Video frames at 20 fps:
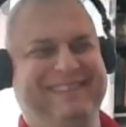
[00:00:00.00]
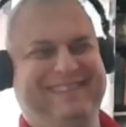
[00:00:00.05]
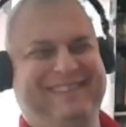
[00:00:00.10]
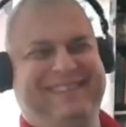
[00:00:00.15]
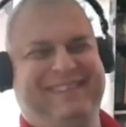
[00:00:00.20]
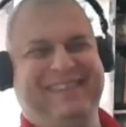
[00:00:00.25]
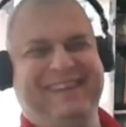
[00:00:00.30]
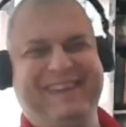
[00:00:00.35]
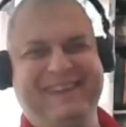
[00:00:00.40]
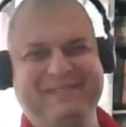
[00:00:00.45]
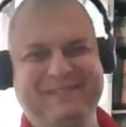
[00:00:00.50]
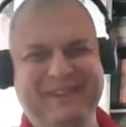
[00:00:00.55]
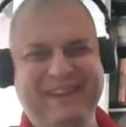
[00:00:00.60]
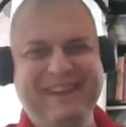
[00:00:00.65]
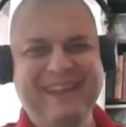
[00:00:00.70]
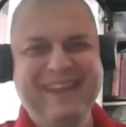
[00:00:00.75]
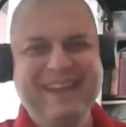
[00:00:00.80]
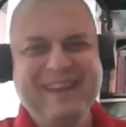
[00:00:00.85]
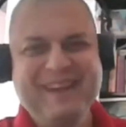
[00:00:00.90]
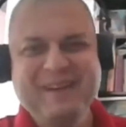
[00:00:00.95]
think of it.
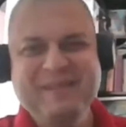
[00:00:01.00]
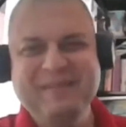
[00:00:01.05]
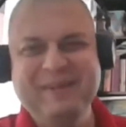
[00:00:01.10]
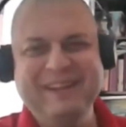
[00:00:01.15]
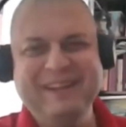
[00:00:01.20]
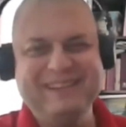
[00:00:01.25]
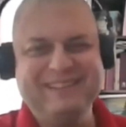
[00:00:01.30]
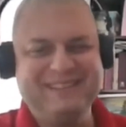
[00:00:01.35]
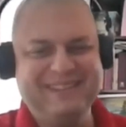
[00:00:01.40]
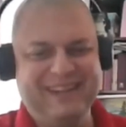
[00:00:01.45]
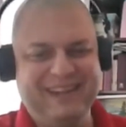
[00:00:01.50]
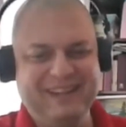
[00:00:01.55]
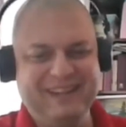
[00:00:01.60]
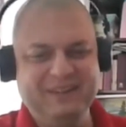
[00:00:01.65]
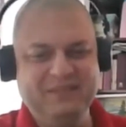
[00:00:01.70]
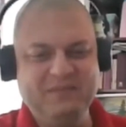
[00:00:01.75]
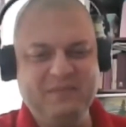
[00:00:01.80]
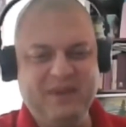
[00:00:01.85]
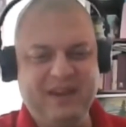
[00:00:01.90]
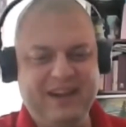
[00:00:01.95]
But,
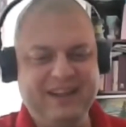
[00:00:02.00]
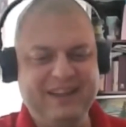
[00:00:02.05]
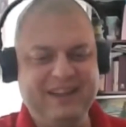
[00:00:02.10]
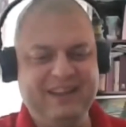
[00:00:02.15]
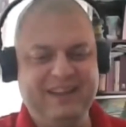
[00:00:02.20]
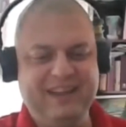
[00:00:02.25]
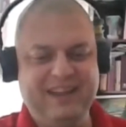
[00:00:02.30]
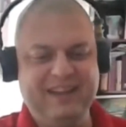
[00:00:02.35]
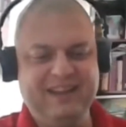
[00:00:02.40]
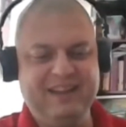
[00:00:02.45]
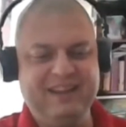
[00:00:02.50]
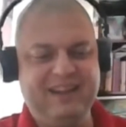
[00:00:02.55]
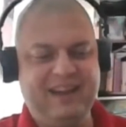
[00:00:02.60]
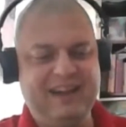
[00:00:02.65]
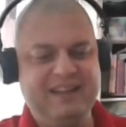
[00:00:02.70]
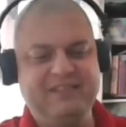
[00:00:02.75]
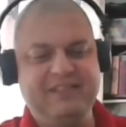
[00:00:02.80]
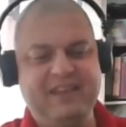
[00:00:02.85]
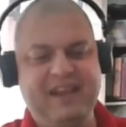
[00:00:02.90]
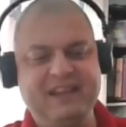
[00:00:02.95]

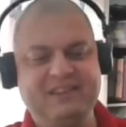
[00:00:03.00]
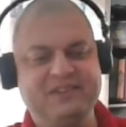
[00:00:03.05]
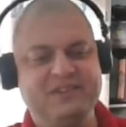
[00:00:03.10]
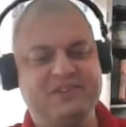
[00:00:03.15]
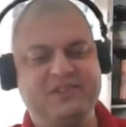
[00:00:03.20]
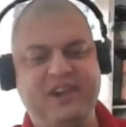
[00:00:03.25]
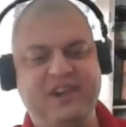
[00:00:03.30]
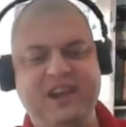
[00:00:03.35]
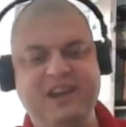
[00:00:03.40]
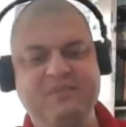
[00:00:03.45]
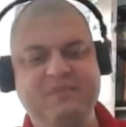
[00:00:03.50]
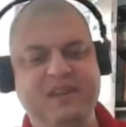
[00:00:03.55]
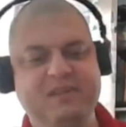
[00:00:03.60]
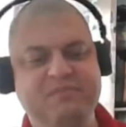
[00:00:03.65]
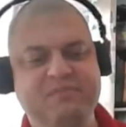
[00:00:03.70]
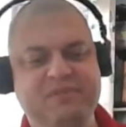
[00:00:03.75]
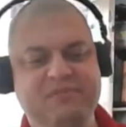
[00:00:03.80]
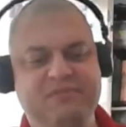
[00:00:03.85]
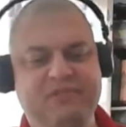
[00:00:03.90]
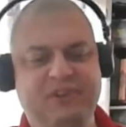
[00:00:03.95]
that just kind of
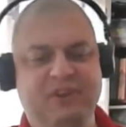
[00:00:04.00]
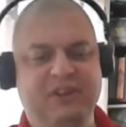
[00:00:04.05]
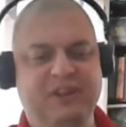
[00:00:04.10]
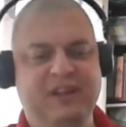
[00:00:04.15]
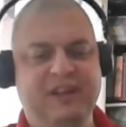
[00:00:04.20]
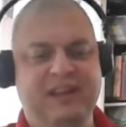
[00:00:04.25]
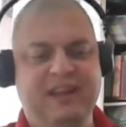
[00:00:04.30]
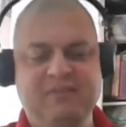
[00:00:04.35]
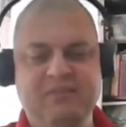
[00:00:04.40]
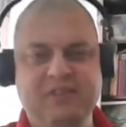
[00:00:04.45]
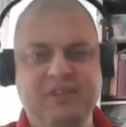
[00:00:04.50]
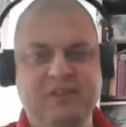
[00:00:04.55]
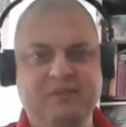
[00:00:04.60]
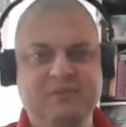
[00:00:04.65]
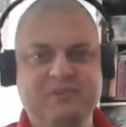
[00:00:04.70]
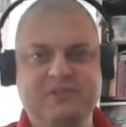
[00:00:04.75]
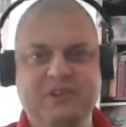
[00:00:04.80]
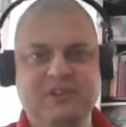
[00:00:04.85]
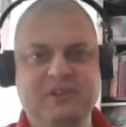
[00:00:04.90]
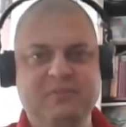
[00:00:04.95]
made me feel like everything
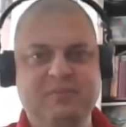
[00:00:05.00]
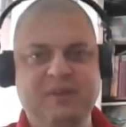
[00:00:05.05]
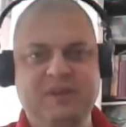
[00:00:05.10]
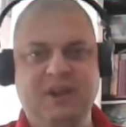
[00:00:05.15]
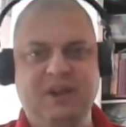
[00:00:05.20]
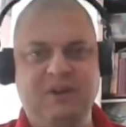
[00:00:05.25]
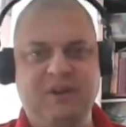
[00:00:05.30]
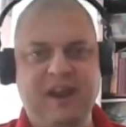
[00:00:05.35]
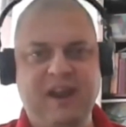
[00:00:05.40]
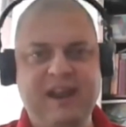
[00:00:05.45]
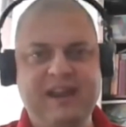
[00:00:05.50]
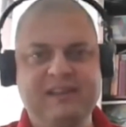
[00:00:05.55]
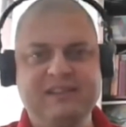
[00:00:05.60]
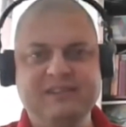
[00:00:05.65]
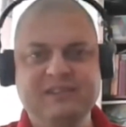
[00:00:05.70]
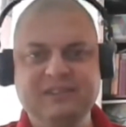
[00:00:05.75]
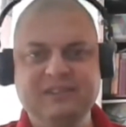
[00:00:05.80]
was going to be all right.